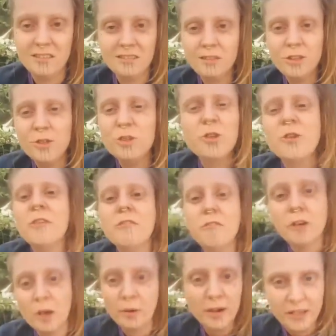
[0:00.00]
You shouldn't
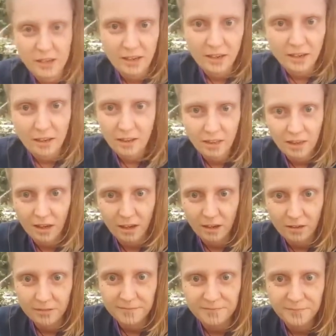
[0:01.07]
follow
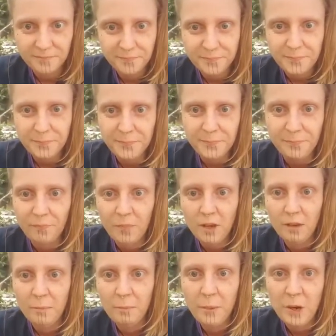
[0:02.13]
anything.
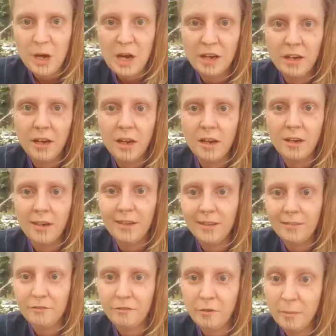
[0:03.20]
But
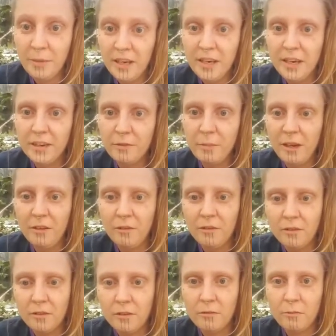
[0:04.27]
for me, it's been
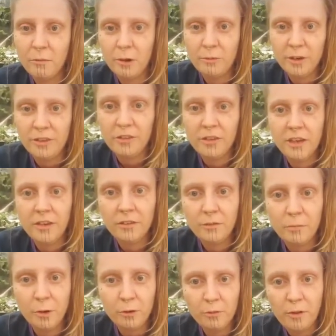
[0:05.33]
what resonates
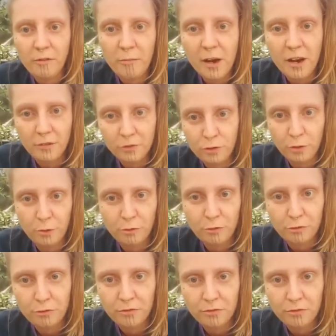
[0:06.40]
most with my truth.